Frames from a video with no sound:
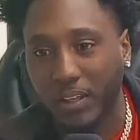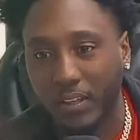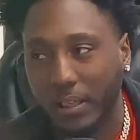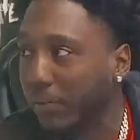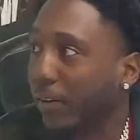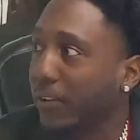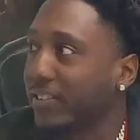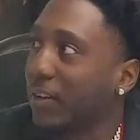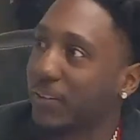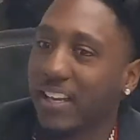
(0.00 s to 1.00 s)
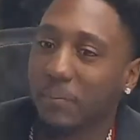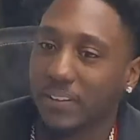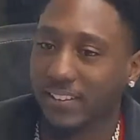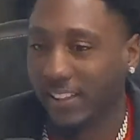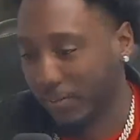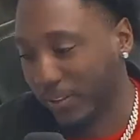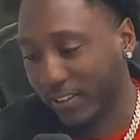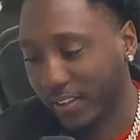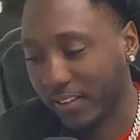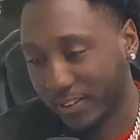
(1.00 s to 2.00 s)
They be like, "What's happening?" Then I'll be like,
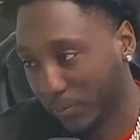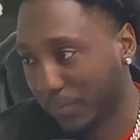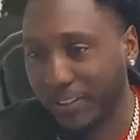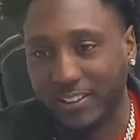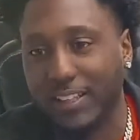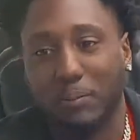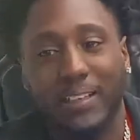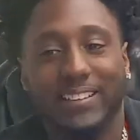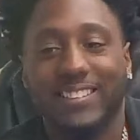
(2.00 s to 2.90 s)
"Yeah, I just want to make sure y'all paying attention."